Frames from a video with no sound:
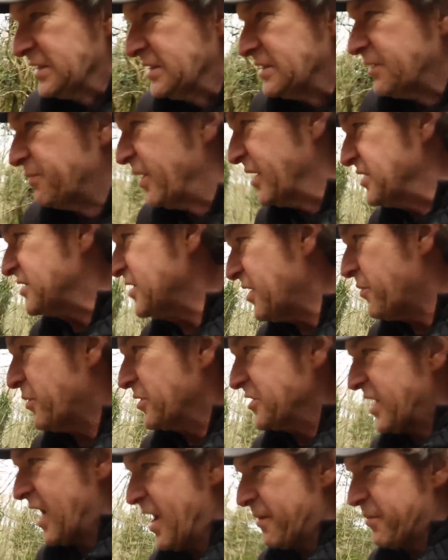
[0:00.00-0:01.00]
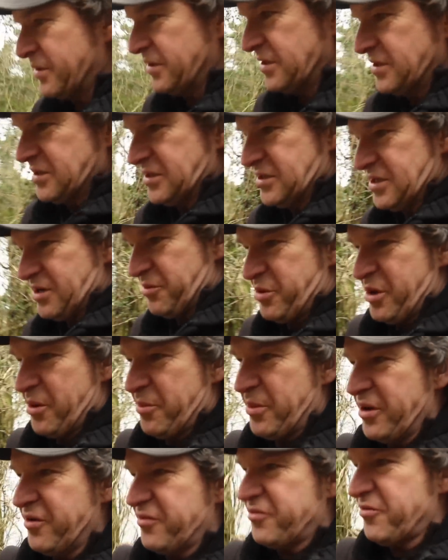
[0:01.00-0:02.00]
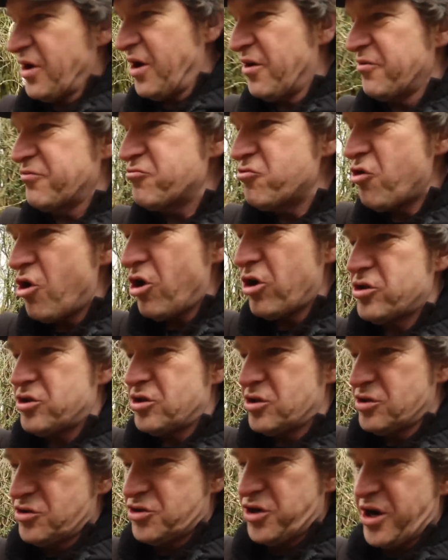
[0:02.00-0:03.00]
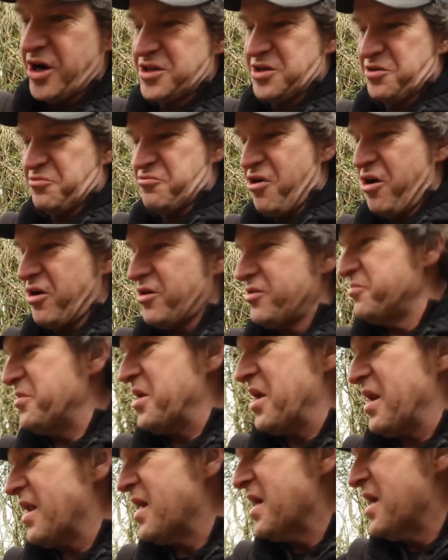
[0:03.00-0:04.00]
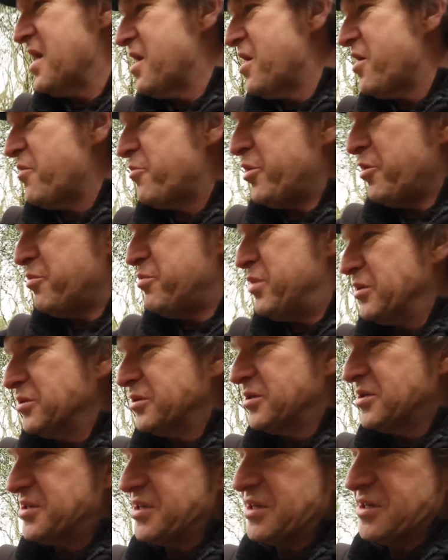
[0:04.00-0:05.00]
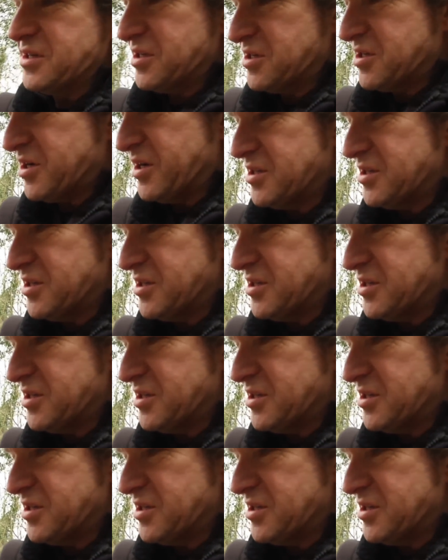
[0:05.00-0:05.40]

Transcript: And basically what's happened is that people have tried to rock them in, put boulders in to try